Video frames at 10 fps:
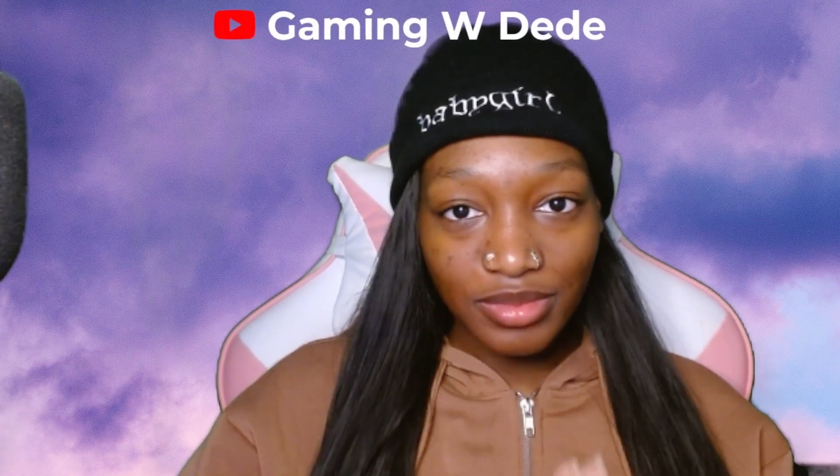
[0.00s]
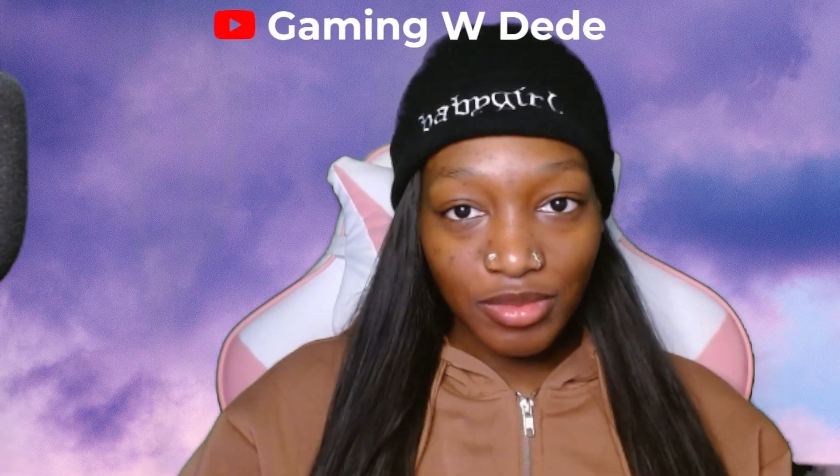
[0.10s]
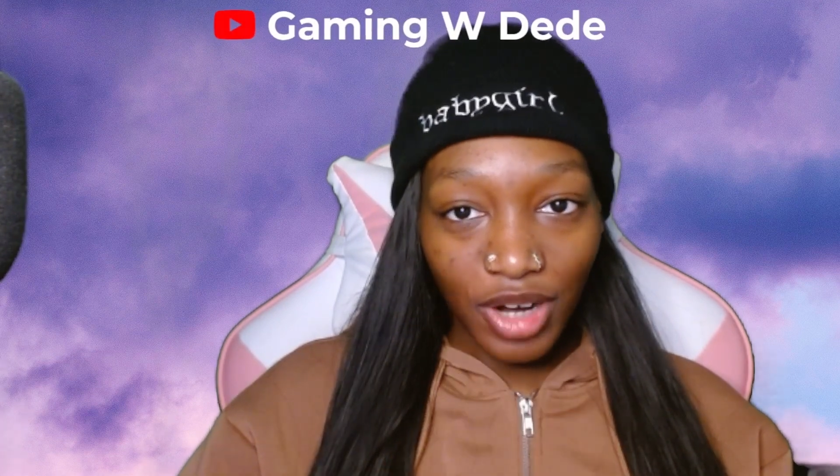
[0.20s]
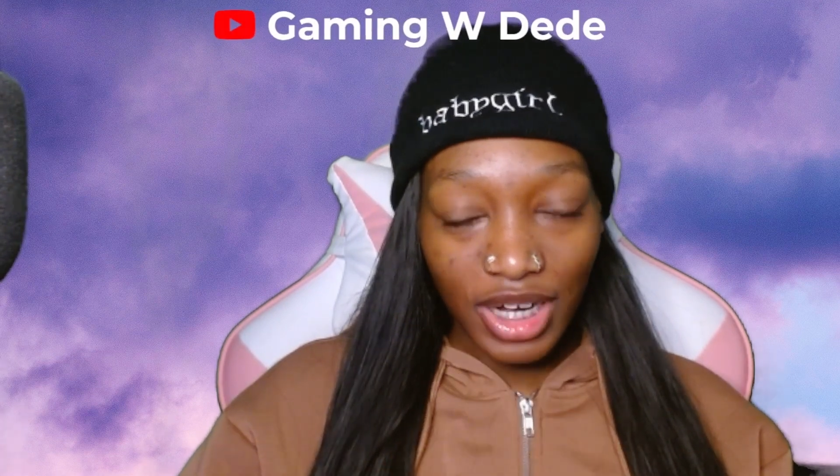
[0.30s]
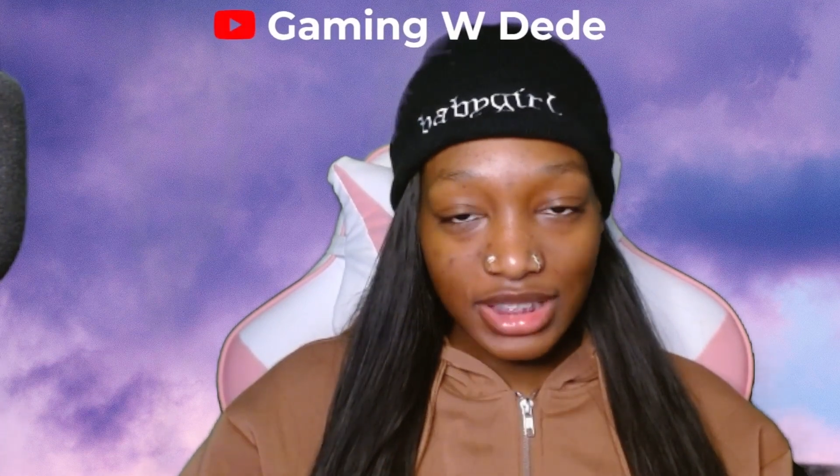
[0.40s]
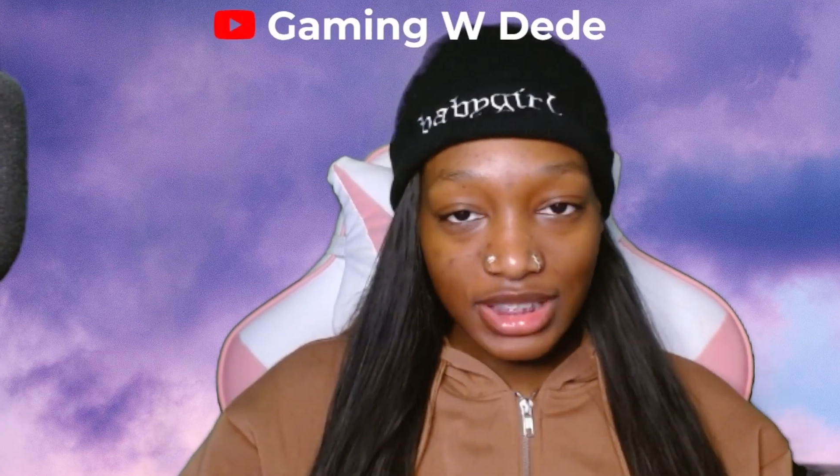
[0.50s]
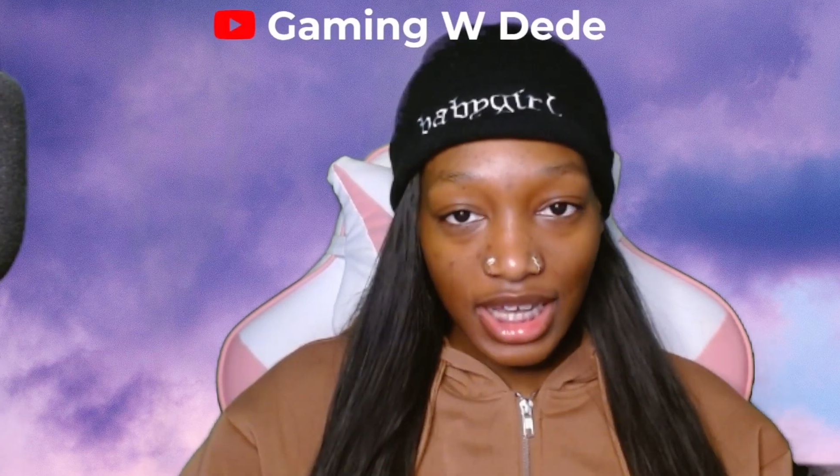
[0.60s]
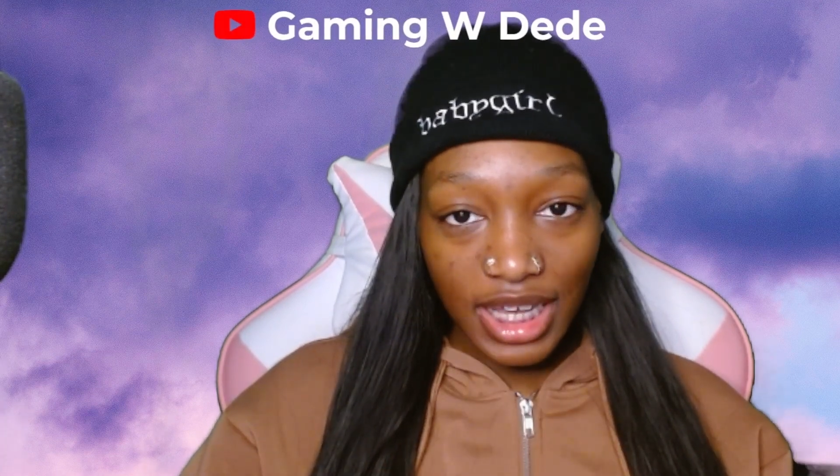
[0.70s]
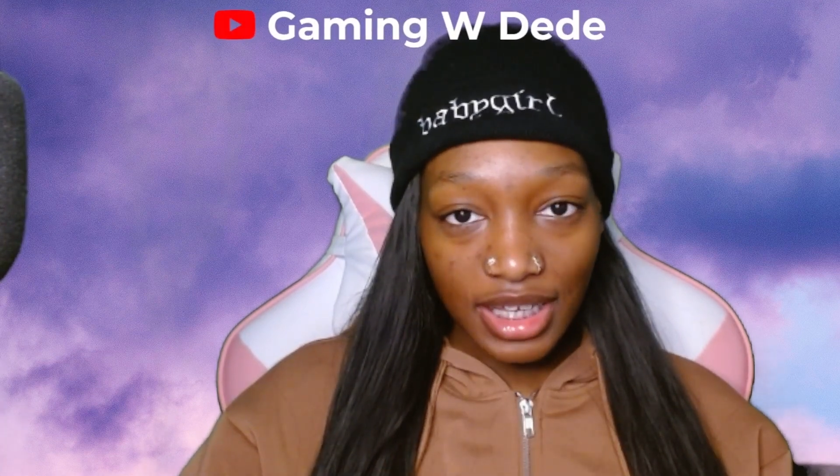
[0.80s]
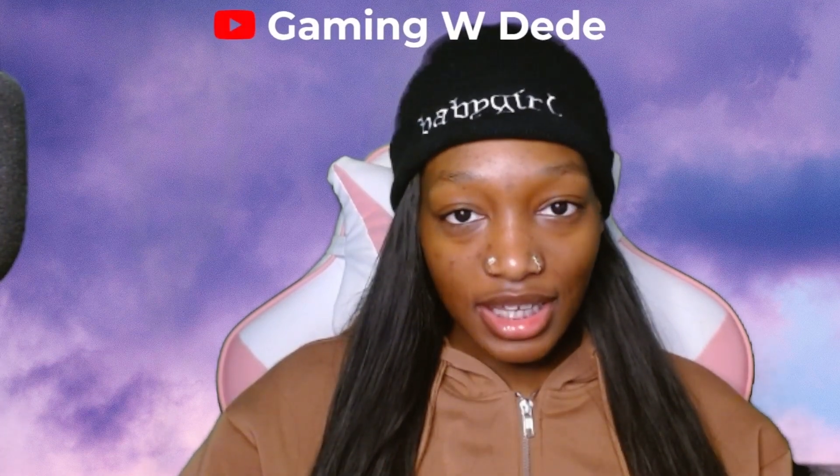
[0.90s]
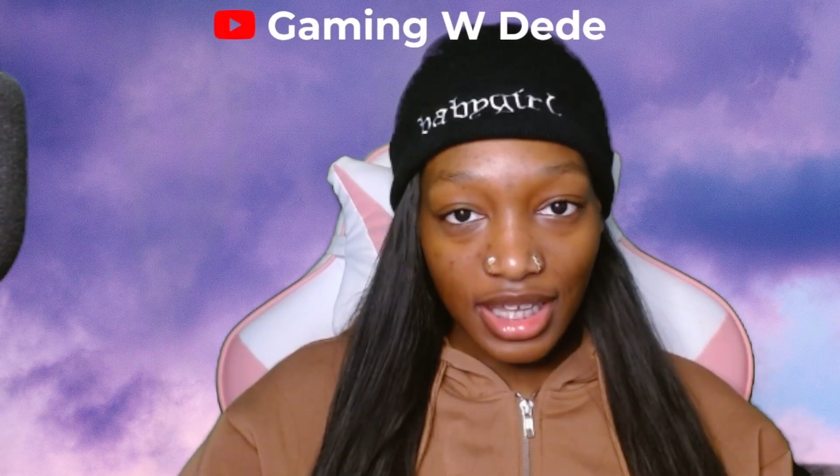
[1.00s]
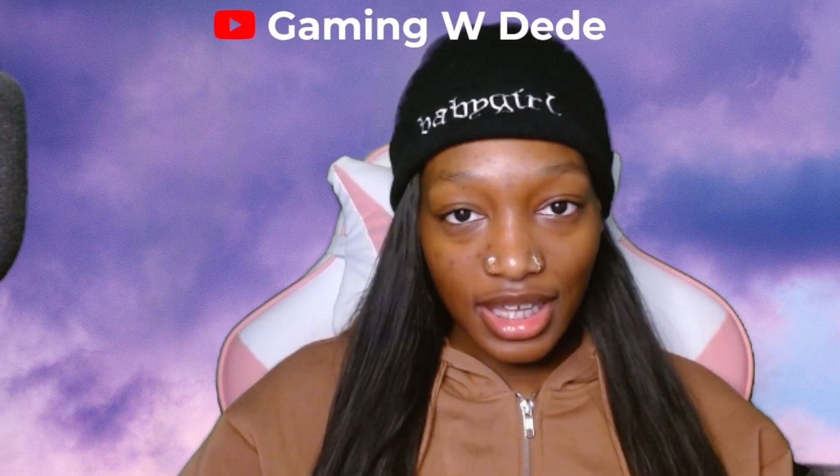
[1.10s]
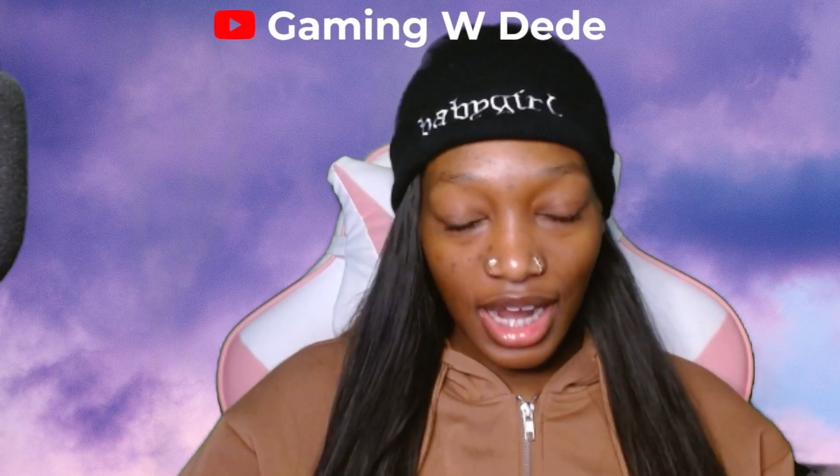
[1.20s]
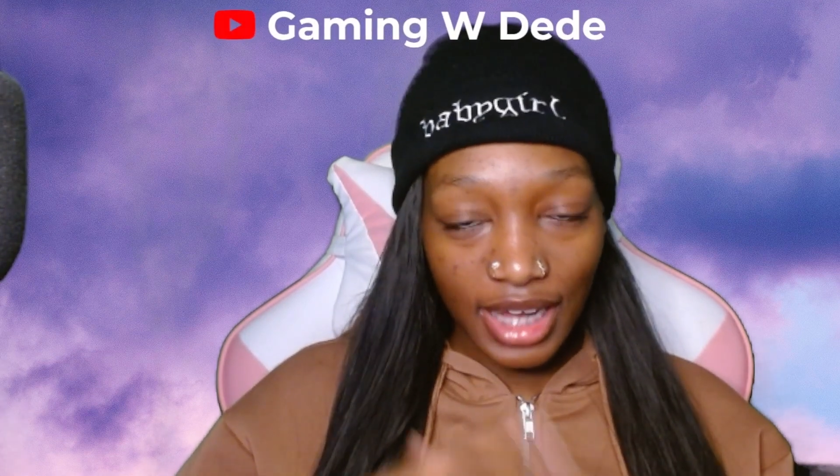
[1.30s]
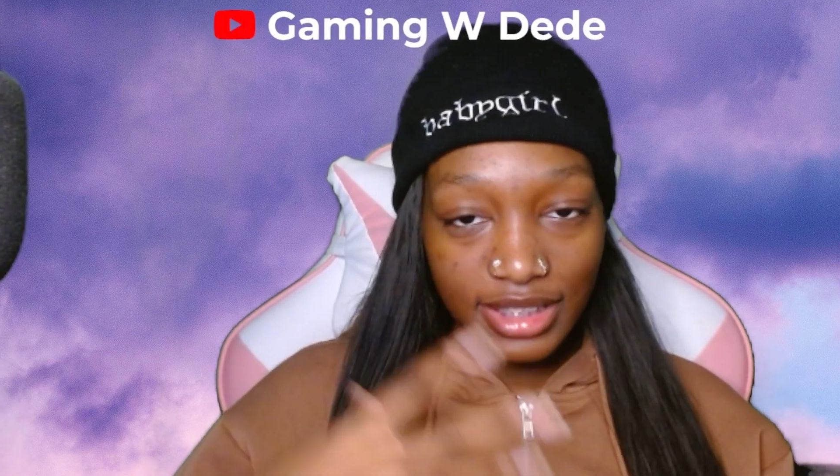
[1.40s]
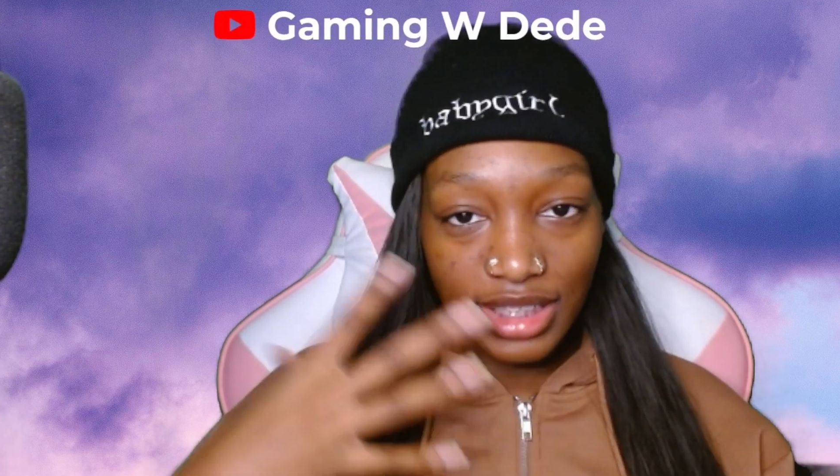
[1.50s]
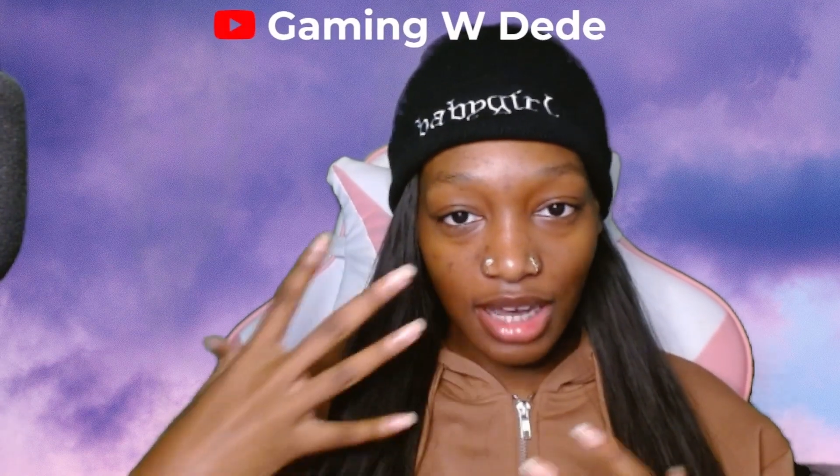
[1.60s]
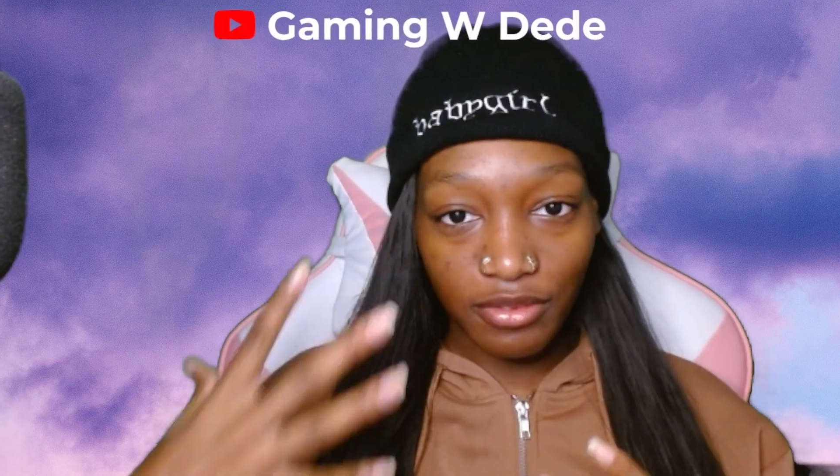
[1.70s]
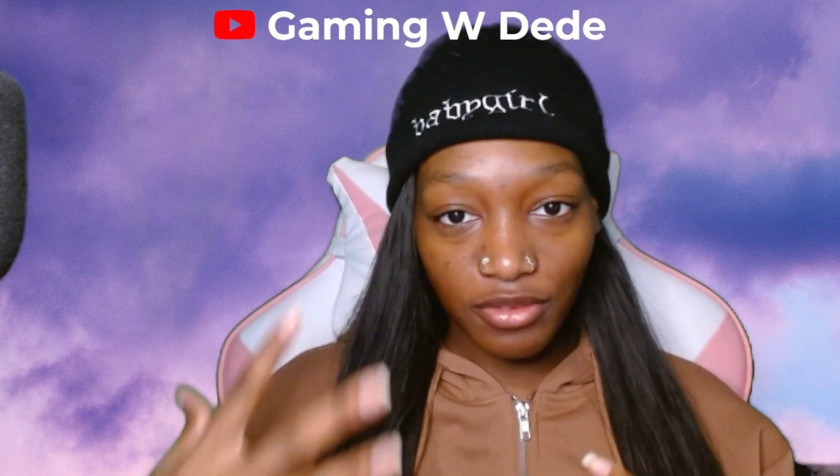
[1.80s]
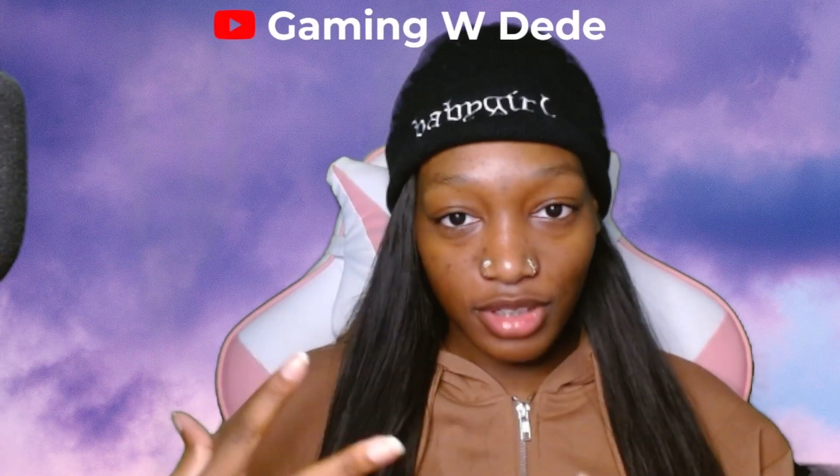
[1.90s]
wash day, and I actually
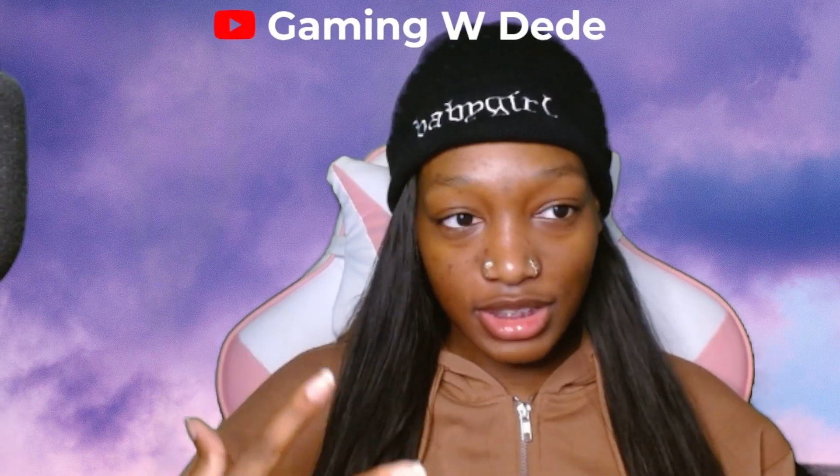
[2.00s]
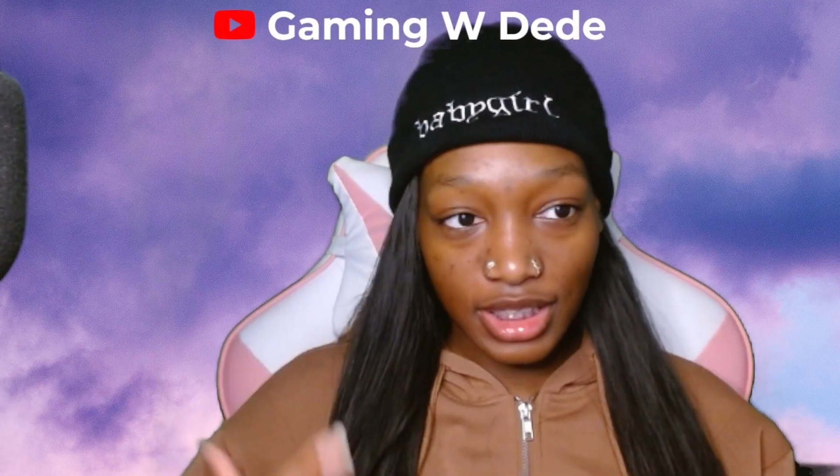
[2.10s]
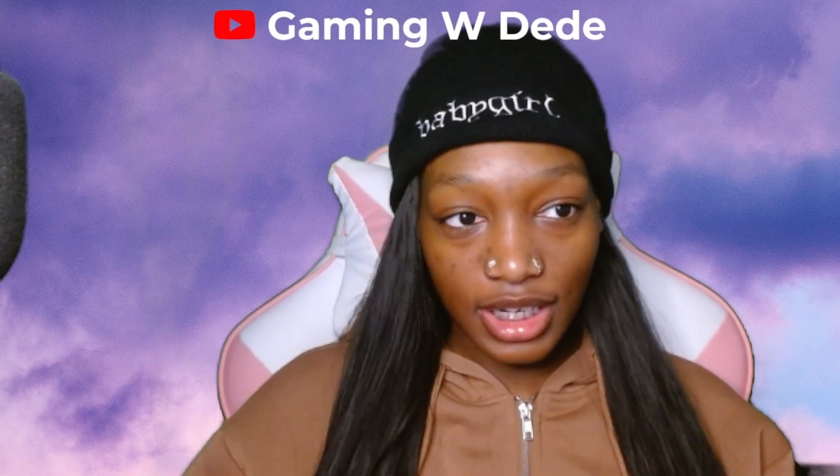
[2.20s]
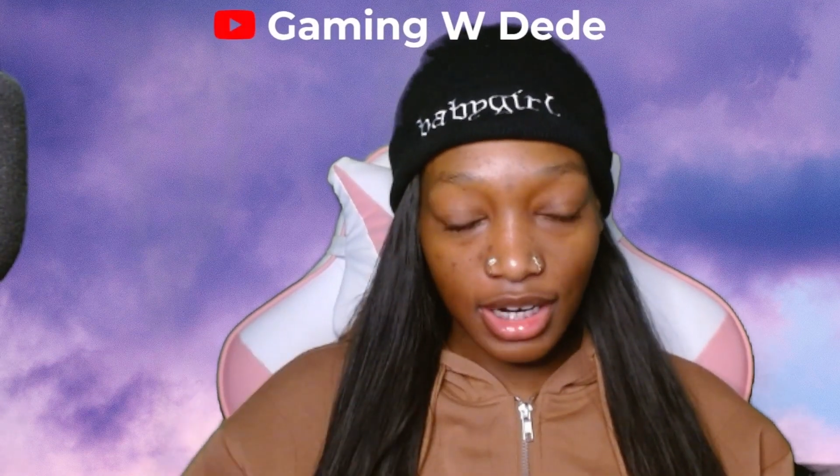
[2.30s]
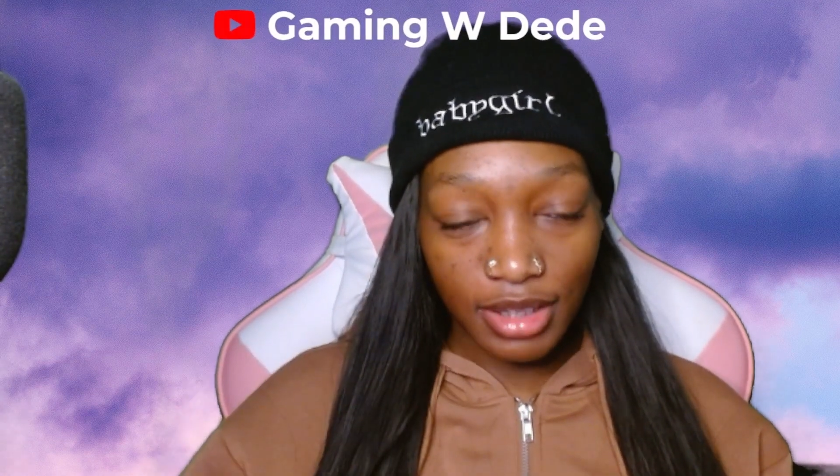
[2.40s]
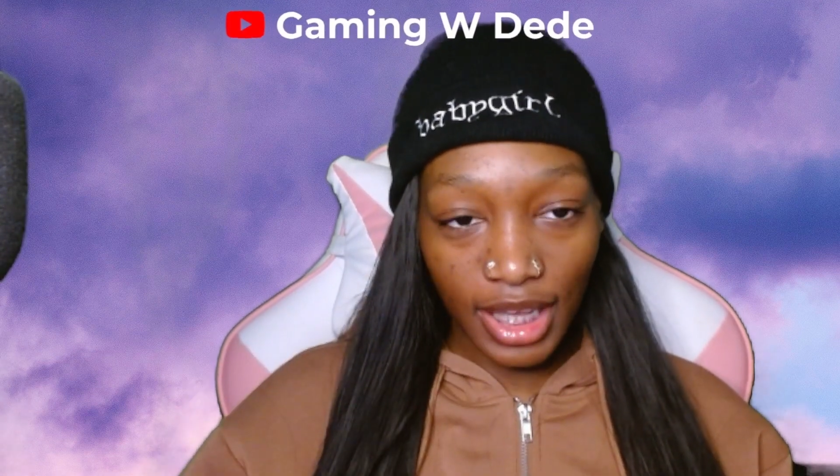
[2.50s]
have 4C hair.